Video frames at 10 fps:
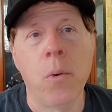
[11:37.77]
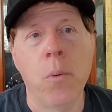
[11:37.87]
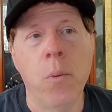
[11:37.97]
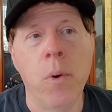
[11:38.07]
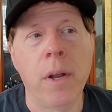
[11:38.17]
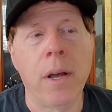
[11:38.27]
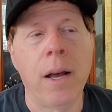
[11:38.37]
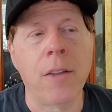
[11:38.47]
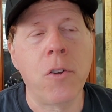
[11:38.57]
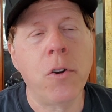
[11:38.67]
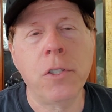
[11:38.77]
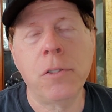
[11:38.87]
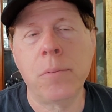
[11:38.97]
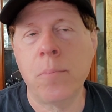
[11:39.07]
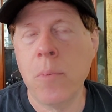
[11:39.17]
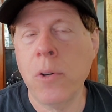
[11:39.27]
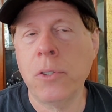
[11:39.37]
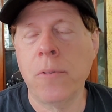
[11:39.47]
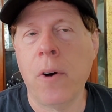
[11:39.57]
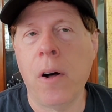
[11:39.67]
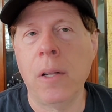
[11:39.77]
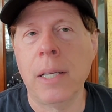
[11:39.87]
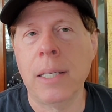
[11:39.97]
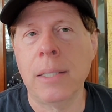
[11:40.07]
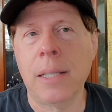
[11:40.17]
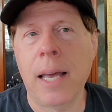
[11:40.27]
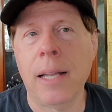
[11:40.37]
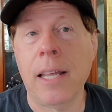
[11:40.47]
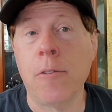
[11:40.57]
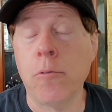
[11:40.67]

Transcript: What I noticed most of all is that it